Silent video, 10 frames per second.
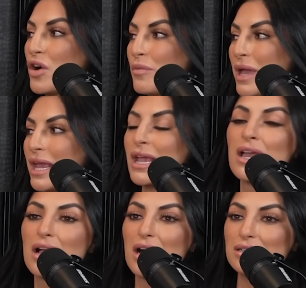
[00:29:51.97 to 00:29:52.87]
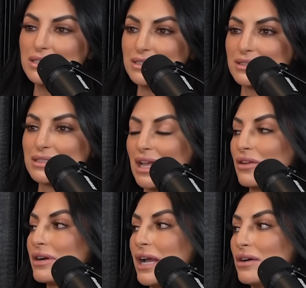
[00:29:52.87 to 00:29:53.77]
go make a decent
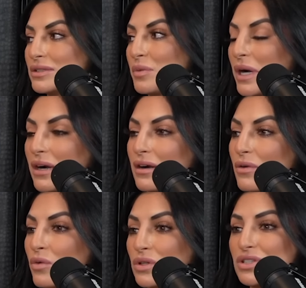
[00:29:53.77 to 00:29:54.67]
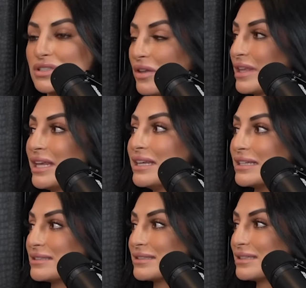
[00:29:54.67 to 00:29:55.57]
salary elsewhere or just on the
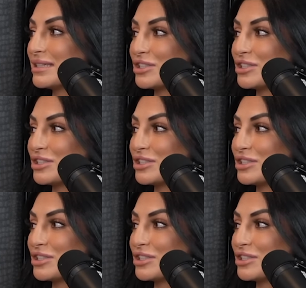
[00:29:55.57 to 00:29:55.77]
indies. in